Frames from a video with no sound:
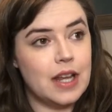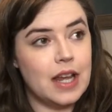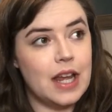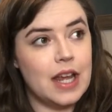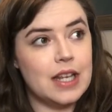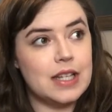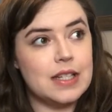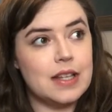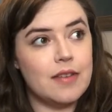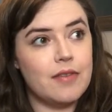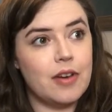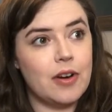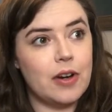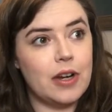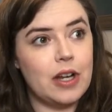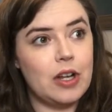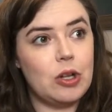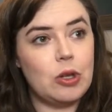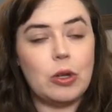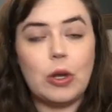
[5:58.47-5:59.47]
It's a
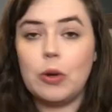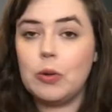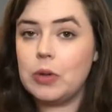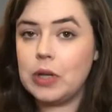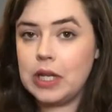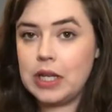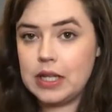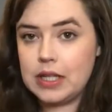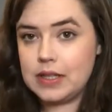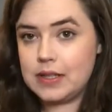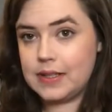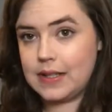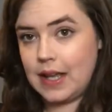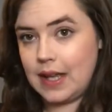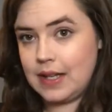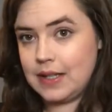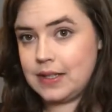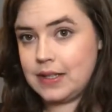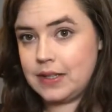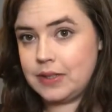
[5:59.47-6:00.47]
very cologne-y
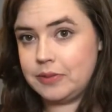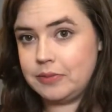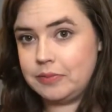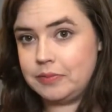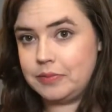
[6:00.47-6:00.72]
scent.